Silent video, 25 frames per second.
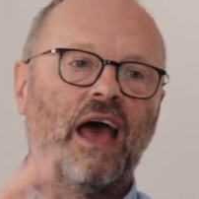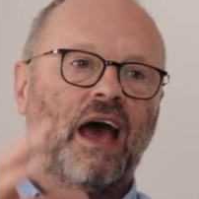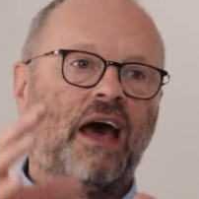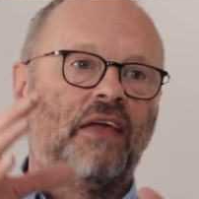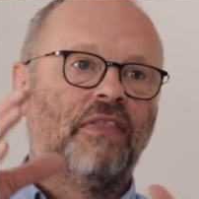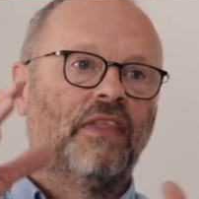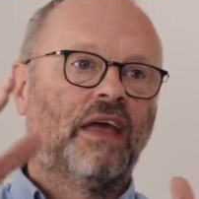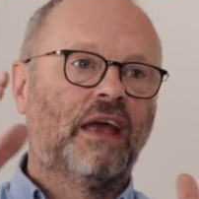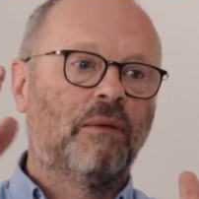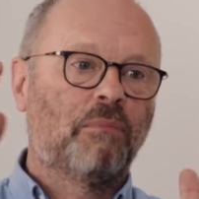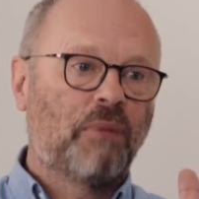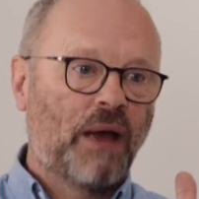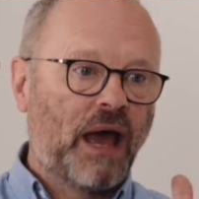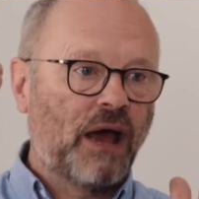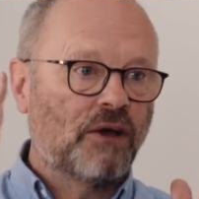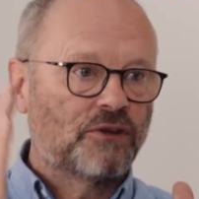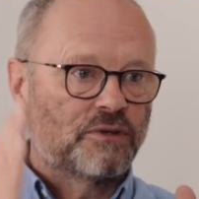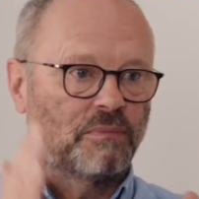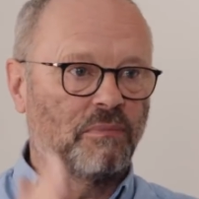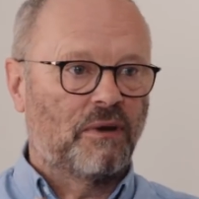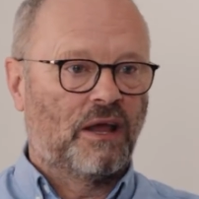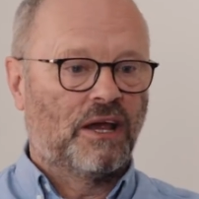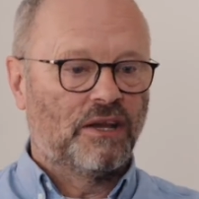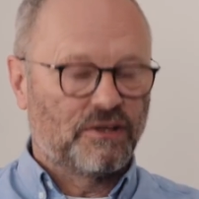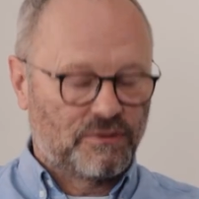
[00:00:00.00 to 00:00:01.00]
and their power
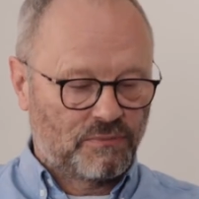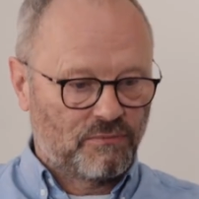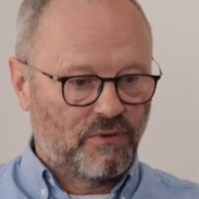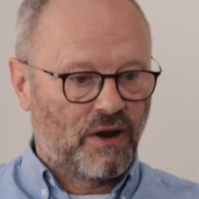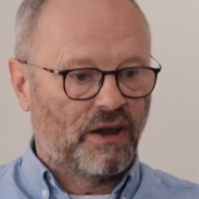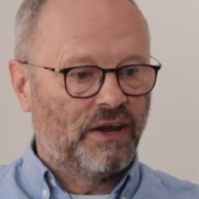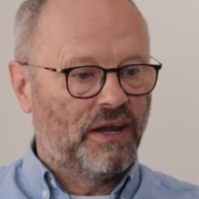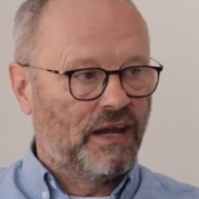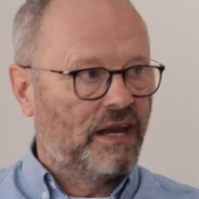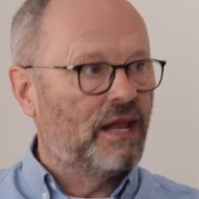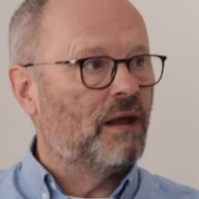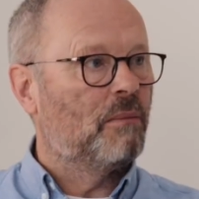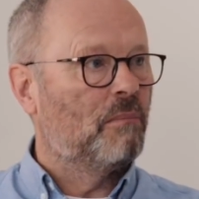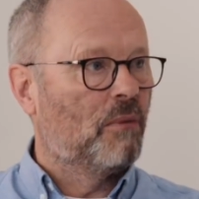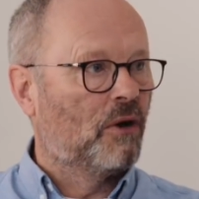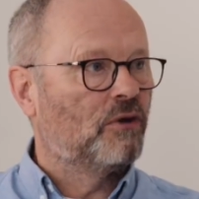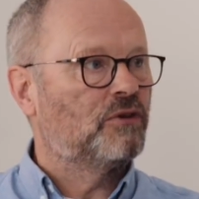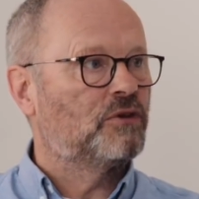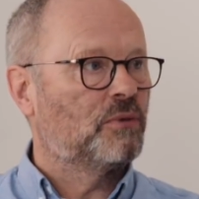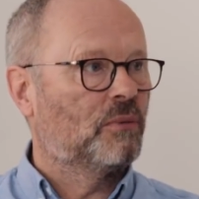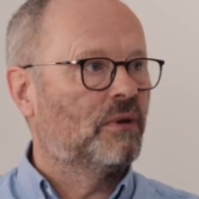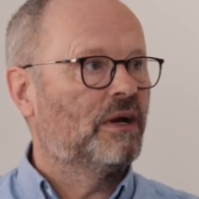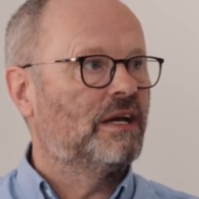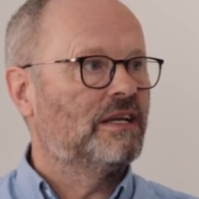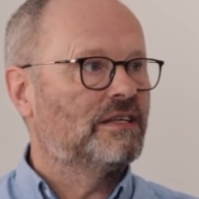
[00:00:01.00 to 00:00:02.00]
supplies run near
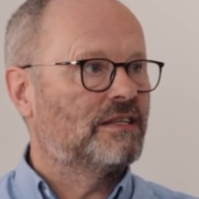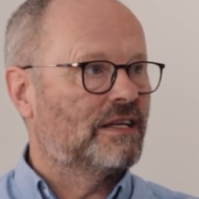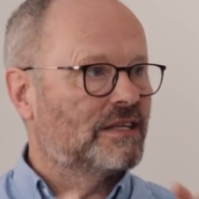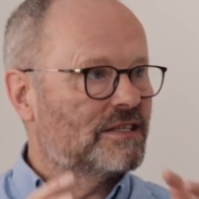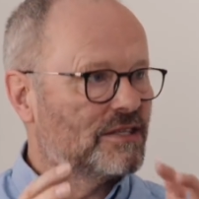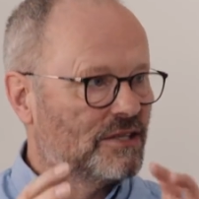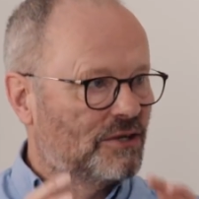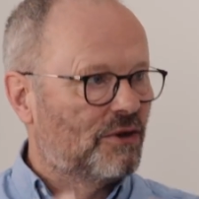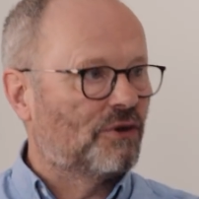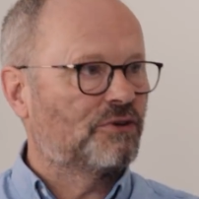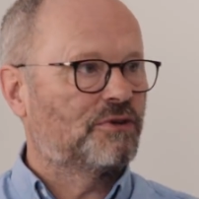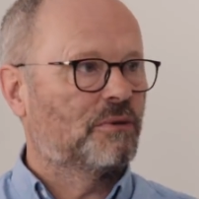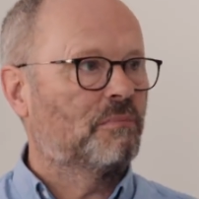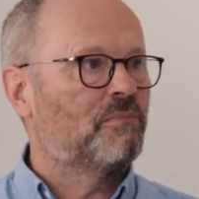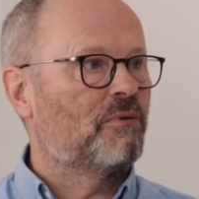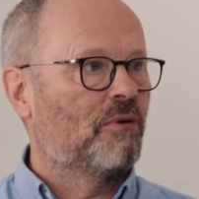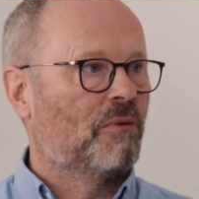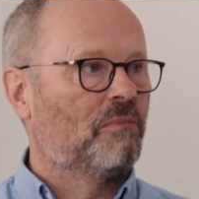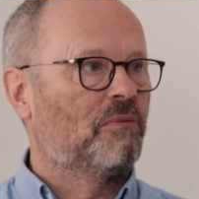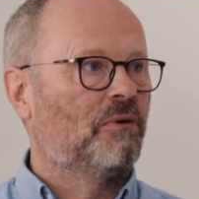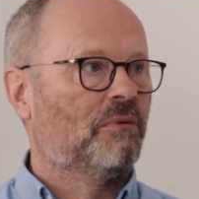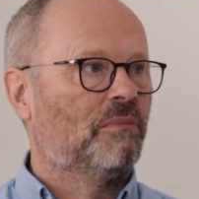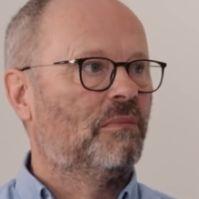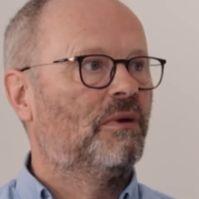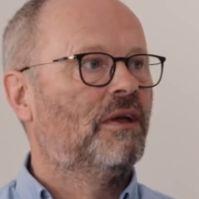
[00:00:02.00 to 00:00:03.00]
motorways. It's not a
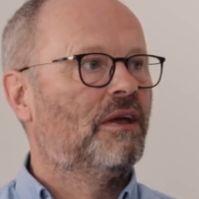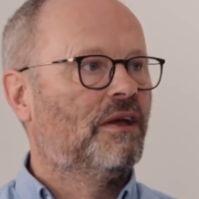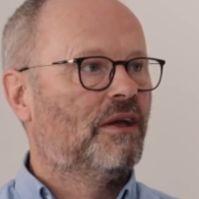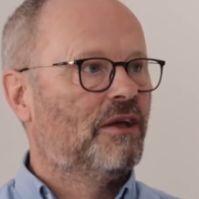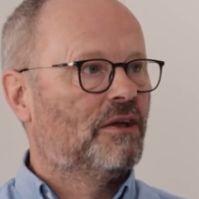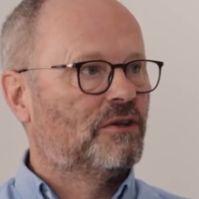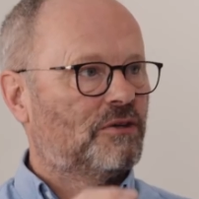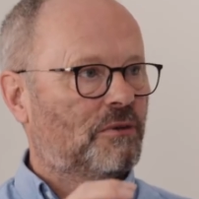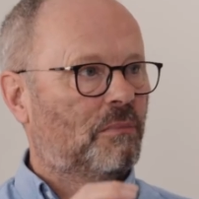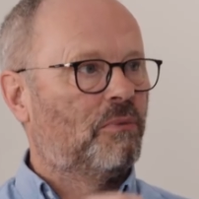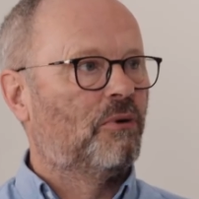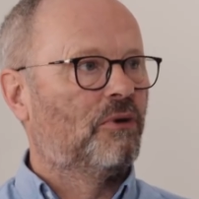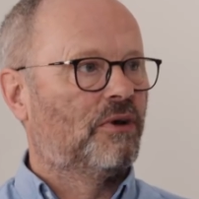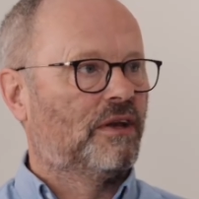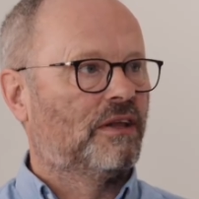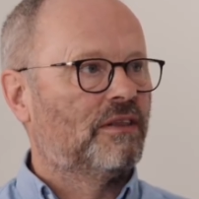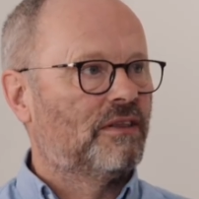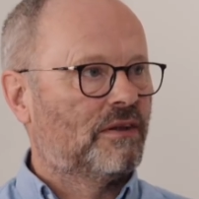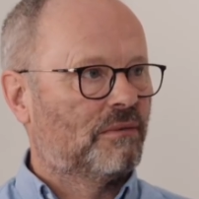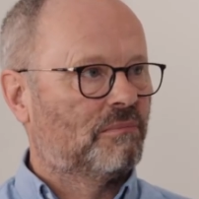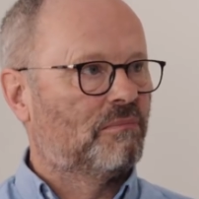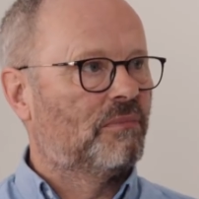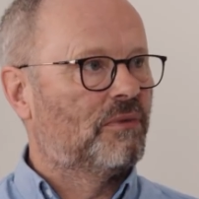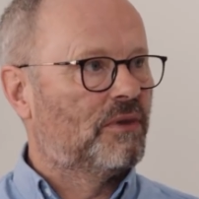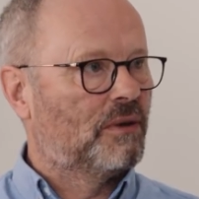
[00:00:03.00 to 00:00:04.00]
problem to put in
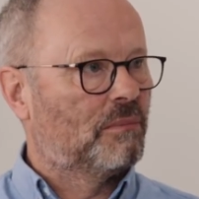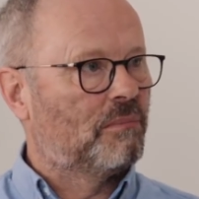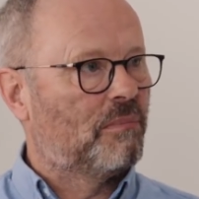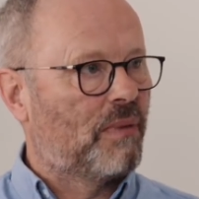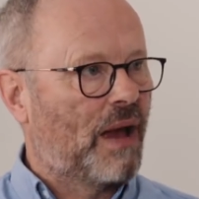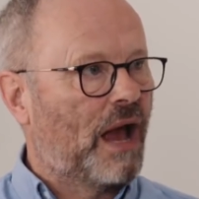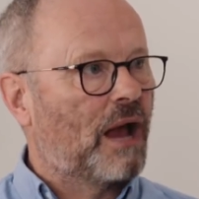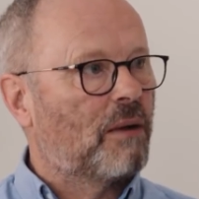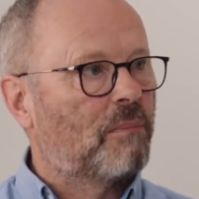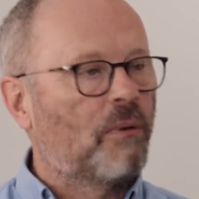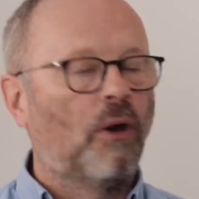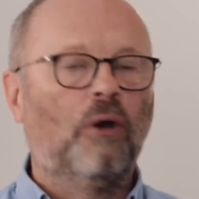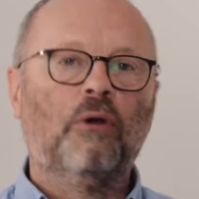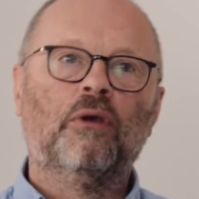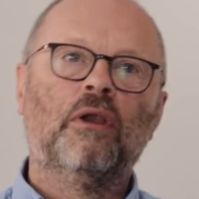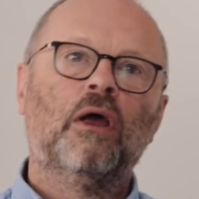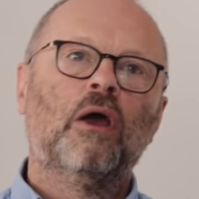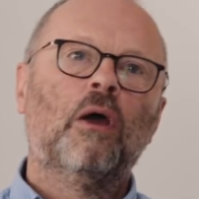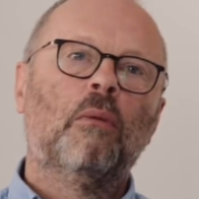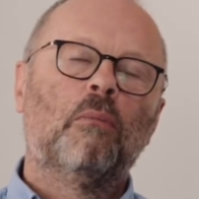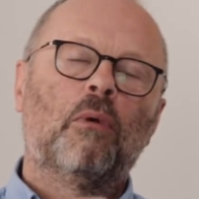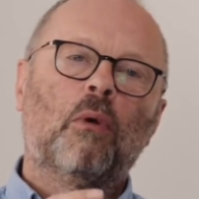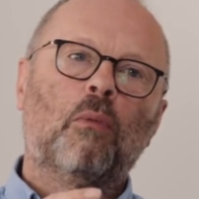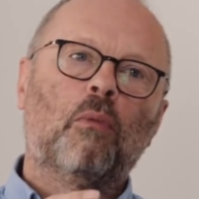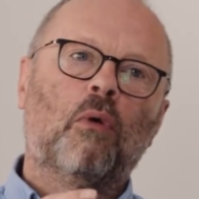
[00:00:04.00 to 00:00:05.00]
the backbone.
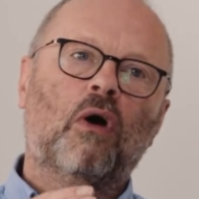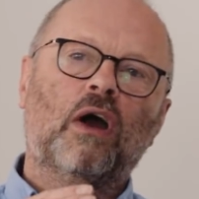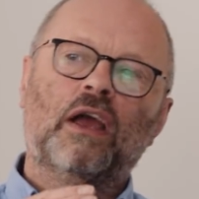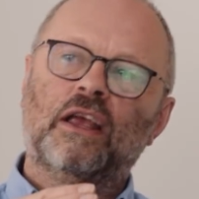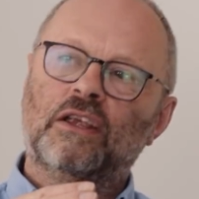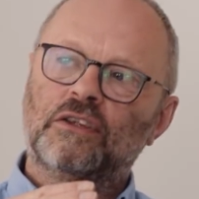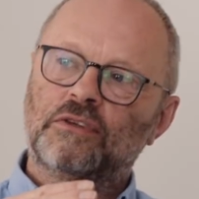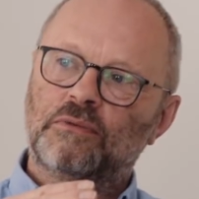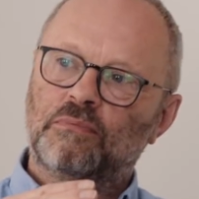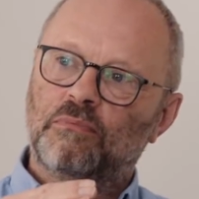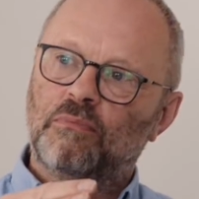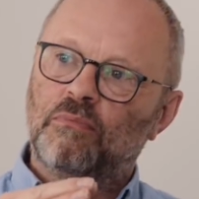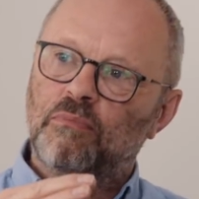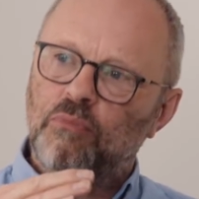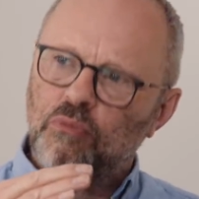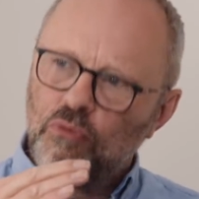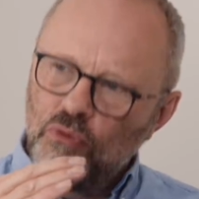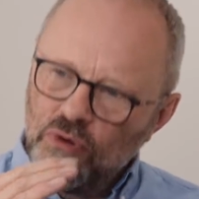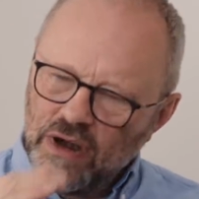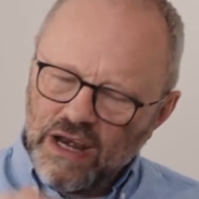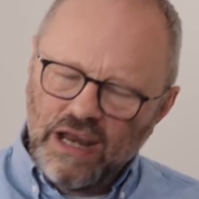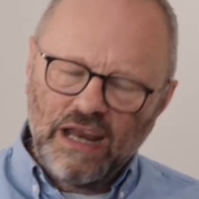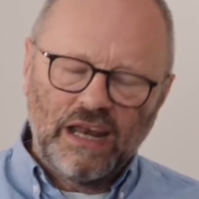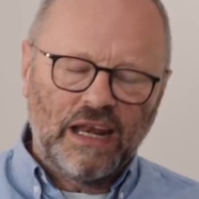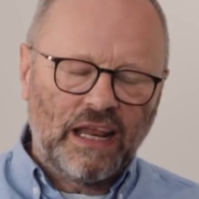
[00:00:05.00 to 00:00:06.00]
But what is
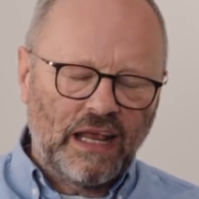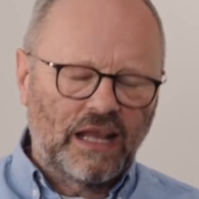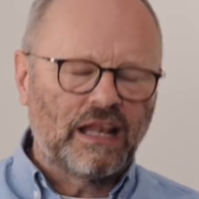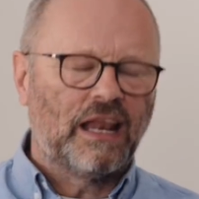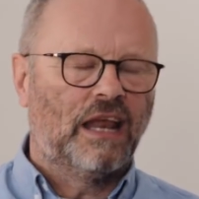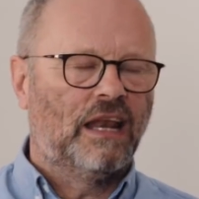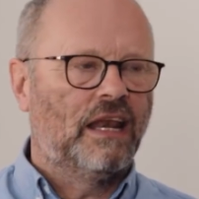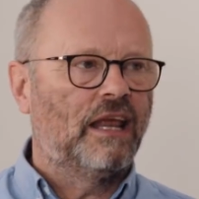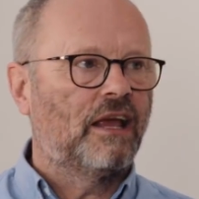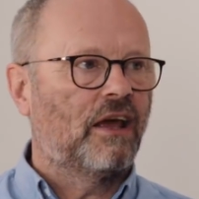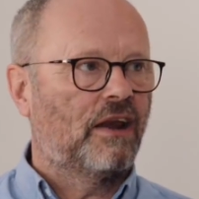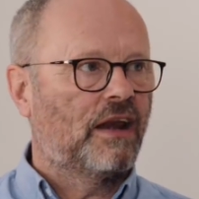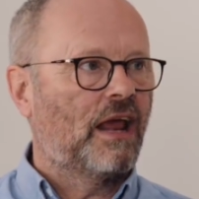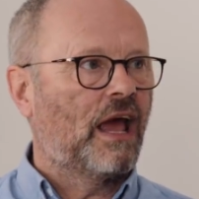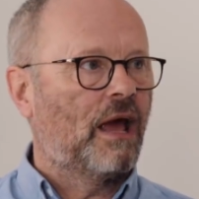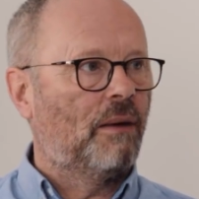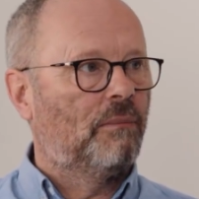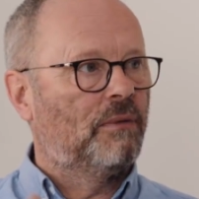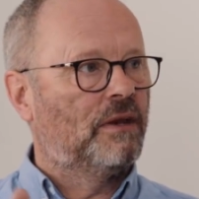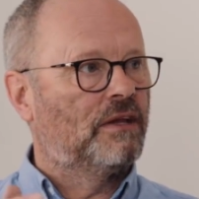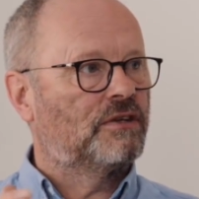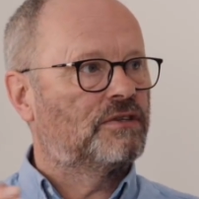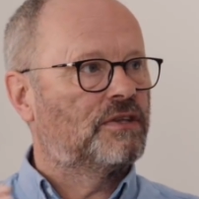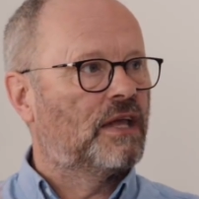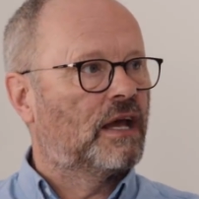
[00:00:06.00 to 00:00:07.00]
really clearly going to
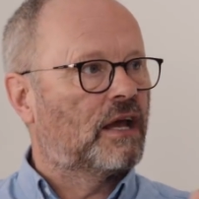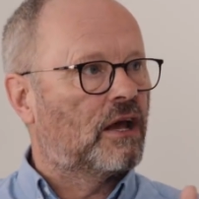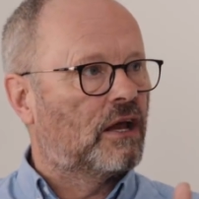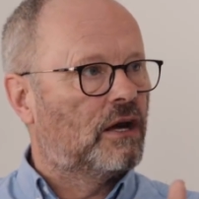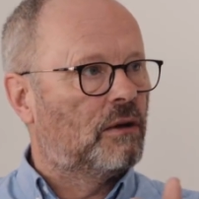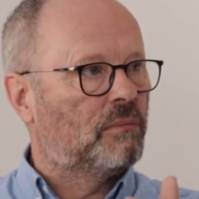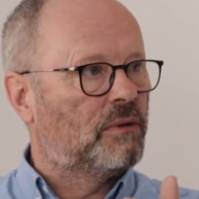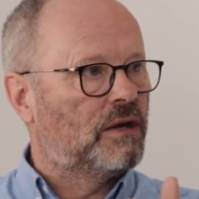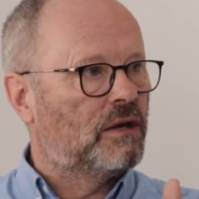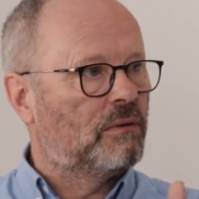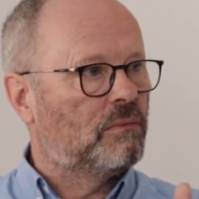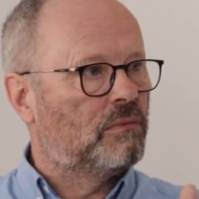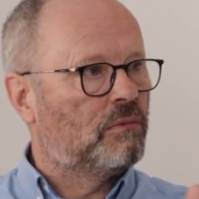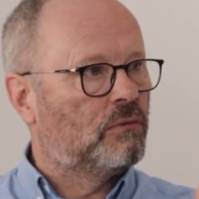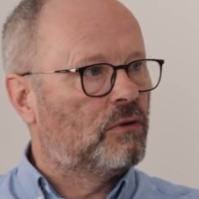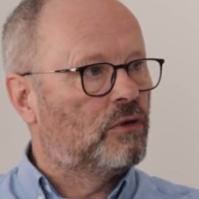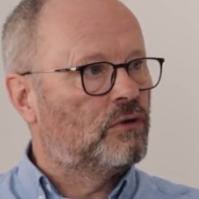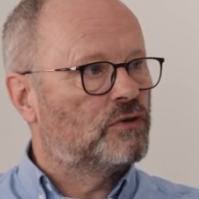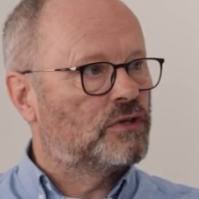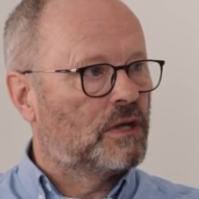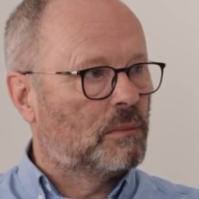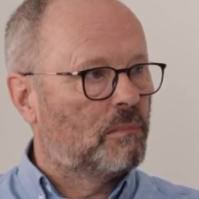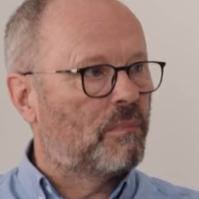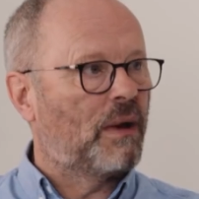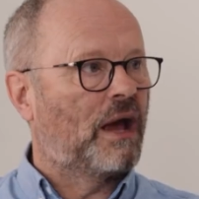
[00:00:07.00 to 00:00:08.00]
happen is they're going to be
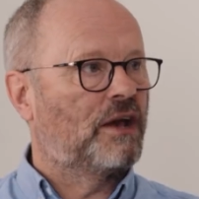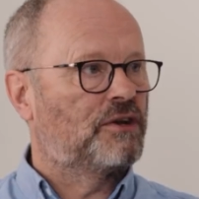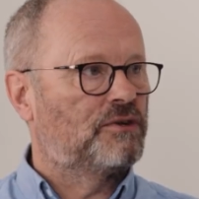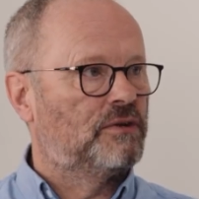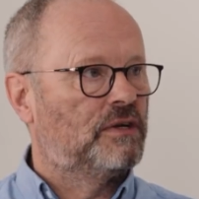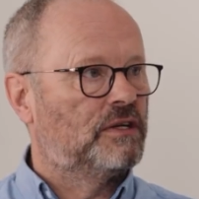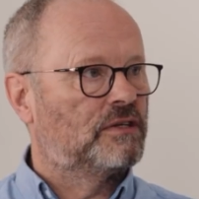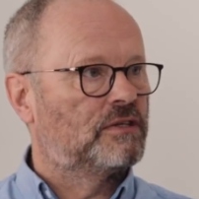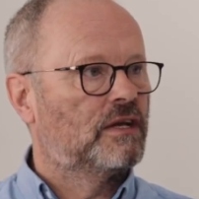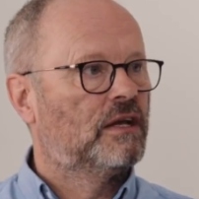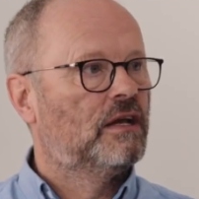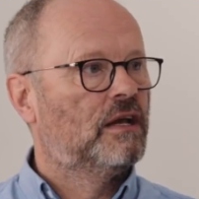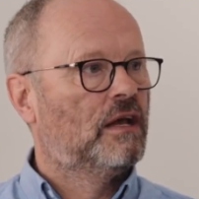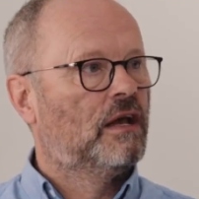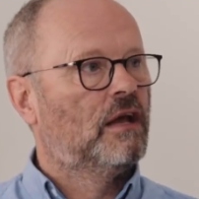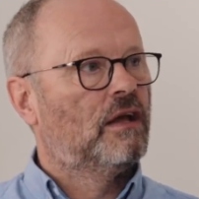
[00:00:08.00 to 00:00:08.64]
using batteries.